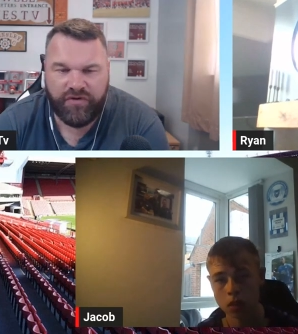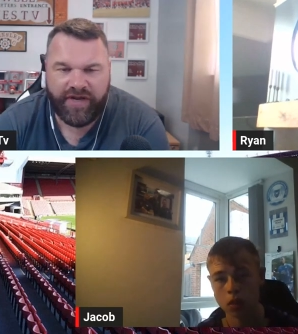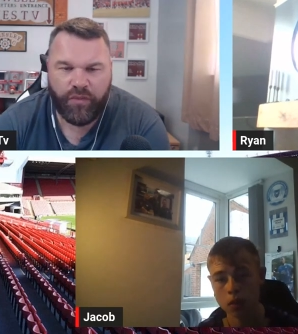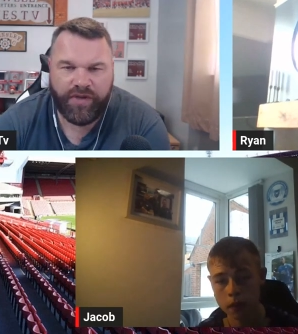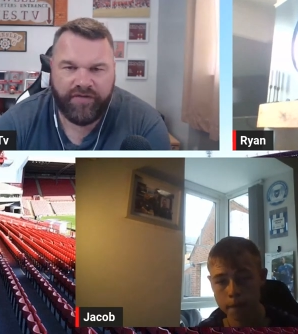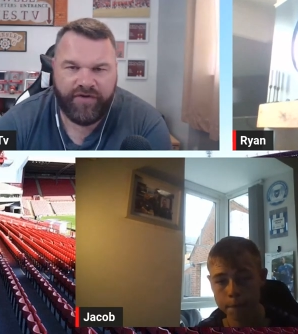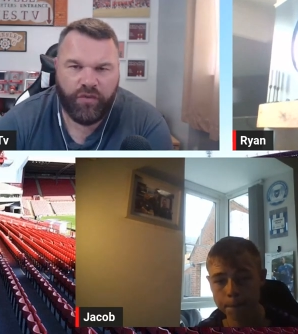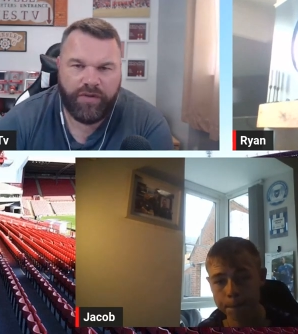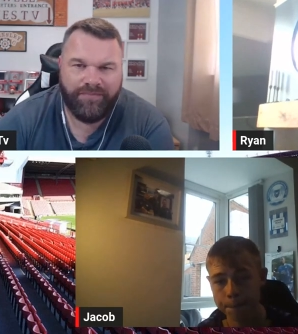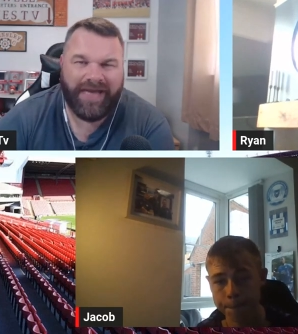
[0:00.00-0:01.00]
Speaker 1: right winger than
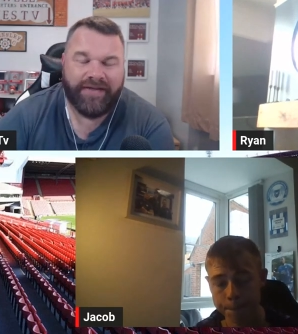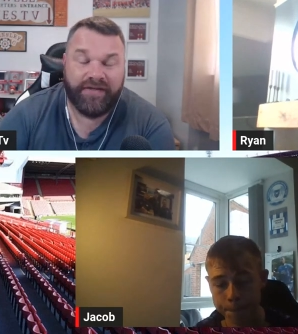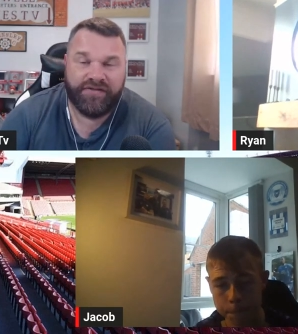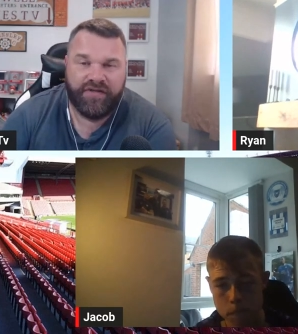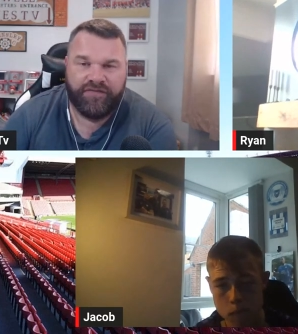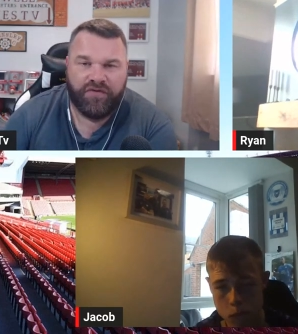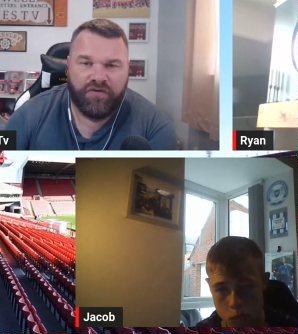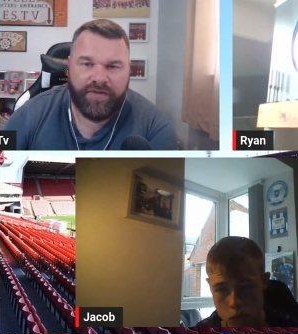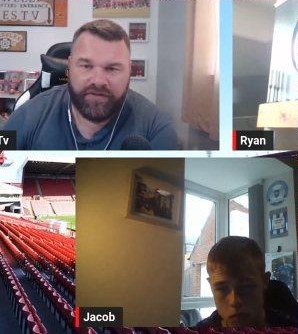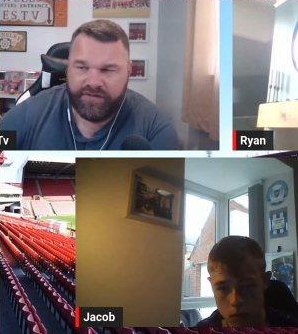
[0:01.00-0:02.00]
a wing back, if you know
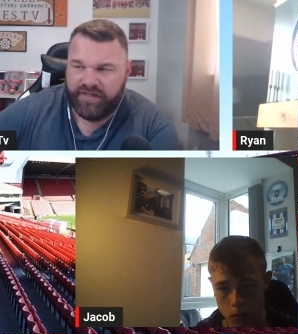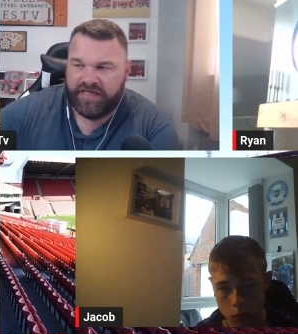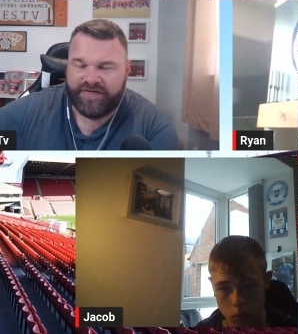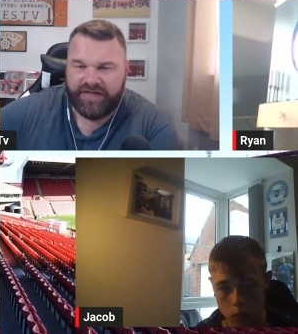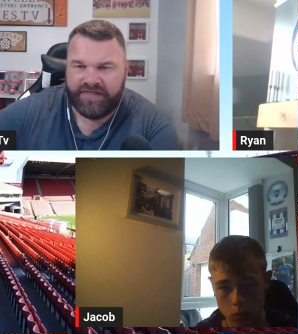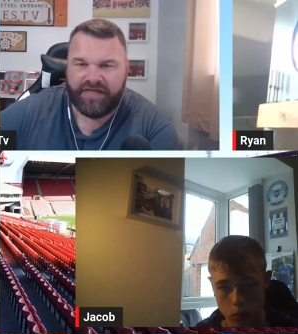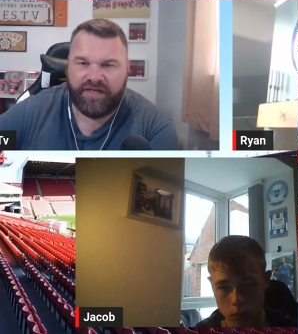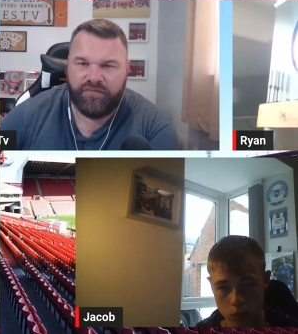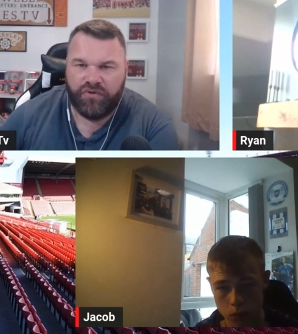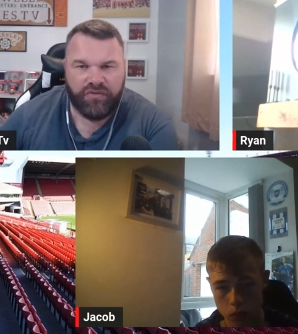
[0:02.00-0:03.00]
what I mean, because he likes
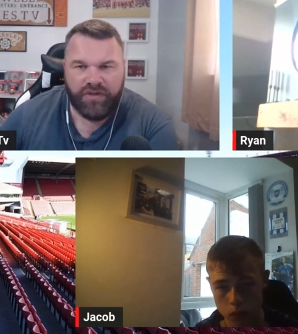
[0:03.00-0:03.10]
attacking, but